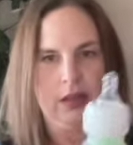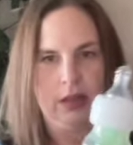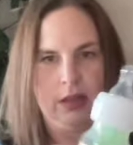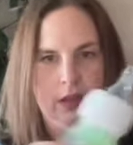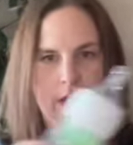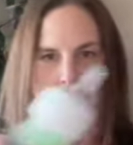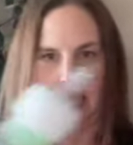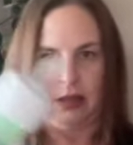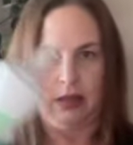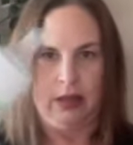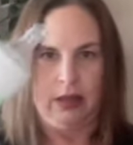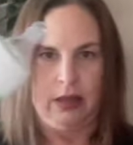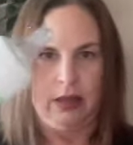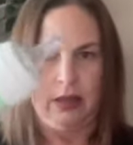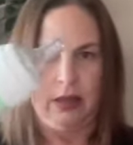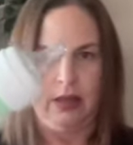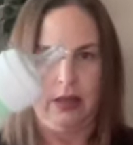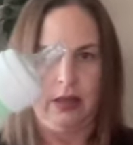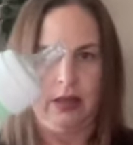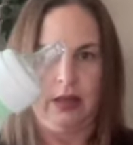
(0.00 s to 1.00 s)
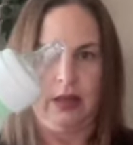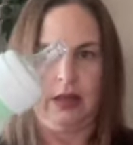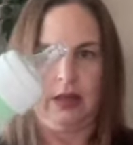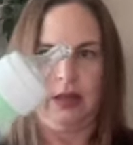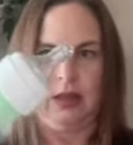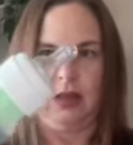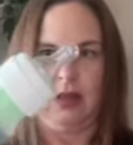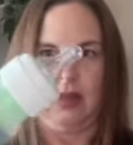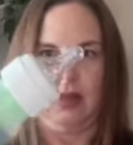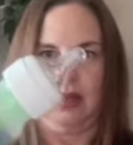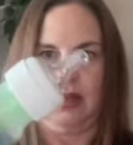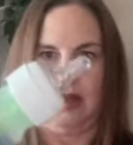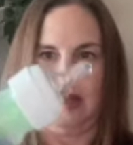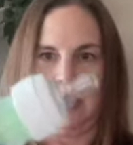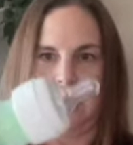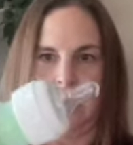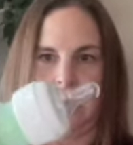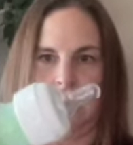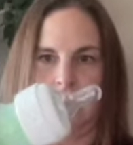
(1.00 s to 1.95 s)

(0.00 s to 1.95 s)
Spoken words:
Nobody speaks.